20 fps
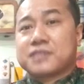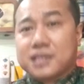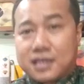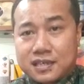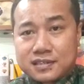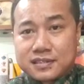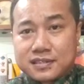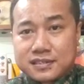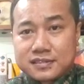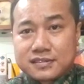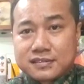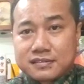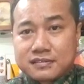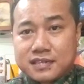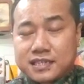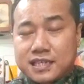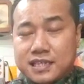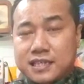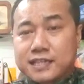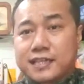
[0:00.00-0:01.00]
the others,
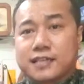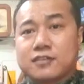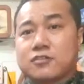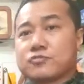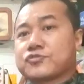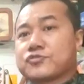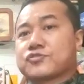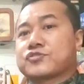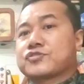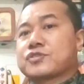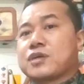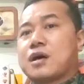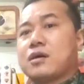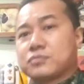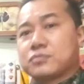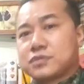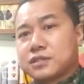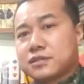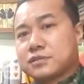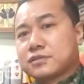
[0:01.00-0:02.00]
right? I cannot
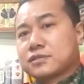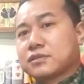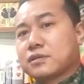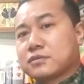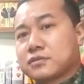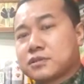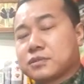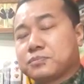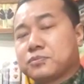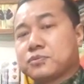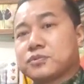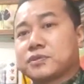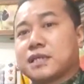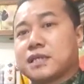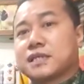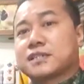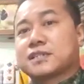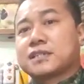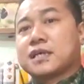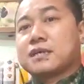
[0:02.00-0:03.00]
shout and shout. Suppose
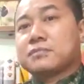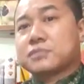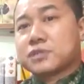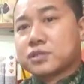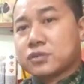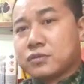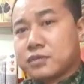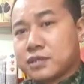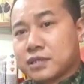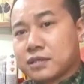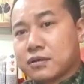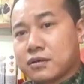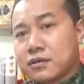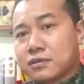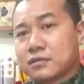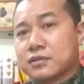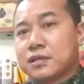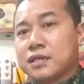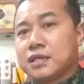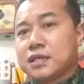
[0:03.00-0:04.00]
exam is going
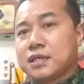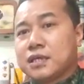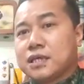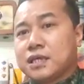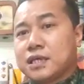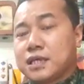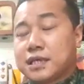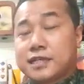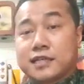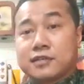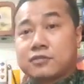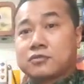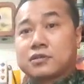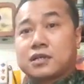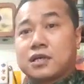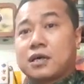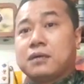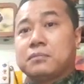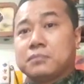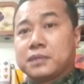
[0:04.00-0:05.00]
on and I cannot
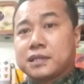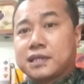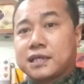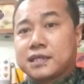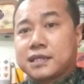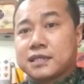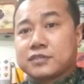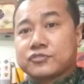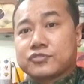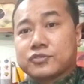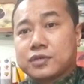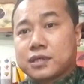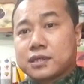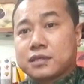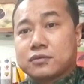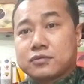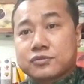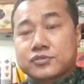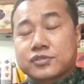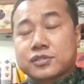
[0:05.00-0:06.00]
come and I
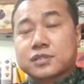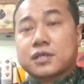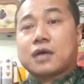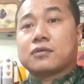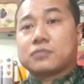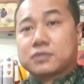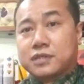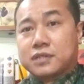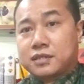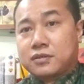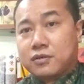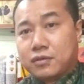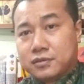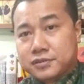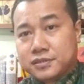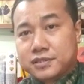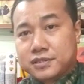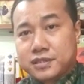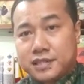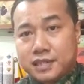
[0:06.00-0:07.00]
cannot shout
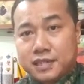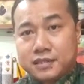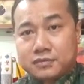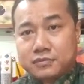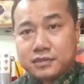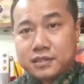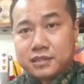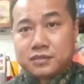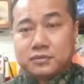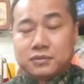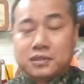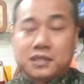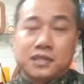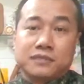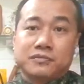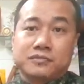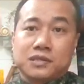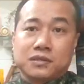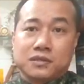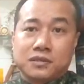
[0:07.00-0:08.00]
ecology there when you are
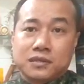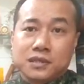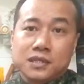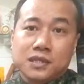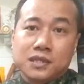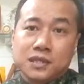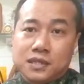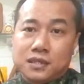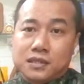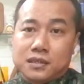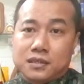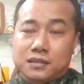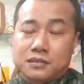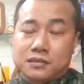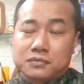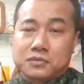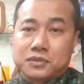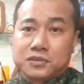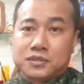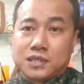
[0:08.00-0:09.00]
having your
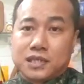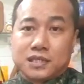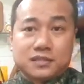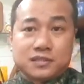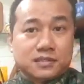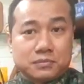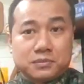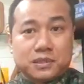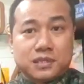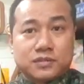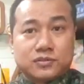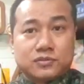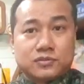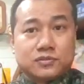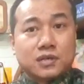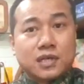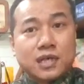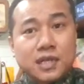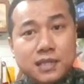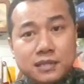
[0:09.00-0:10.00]
what is it,
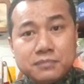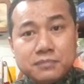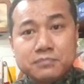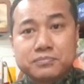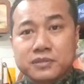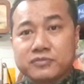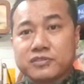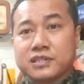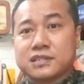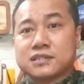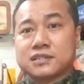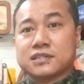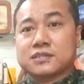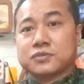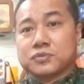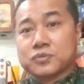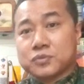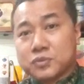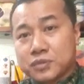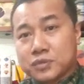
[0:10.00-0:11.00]
examinations. I am prevented
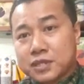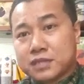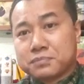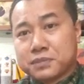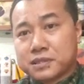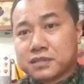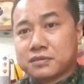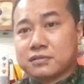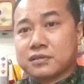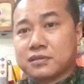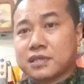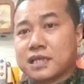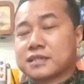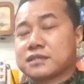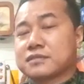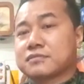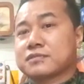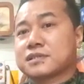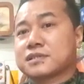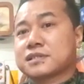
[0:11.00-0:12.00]
to do that particular
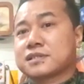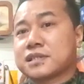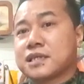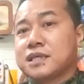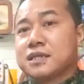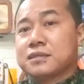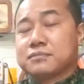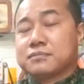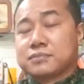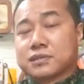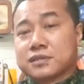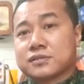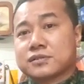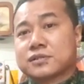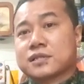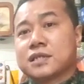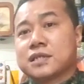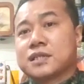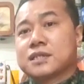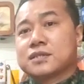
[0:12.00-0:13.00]
activities
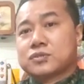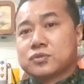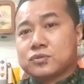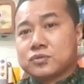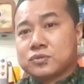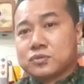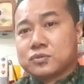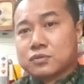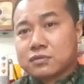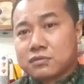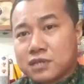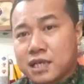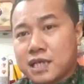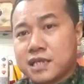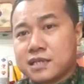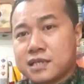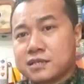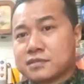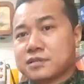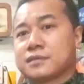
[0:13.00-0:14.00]
because to
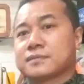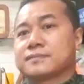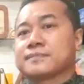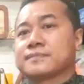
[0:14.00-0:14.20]
write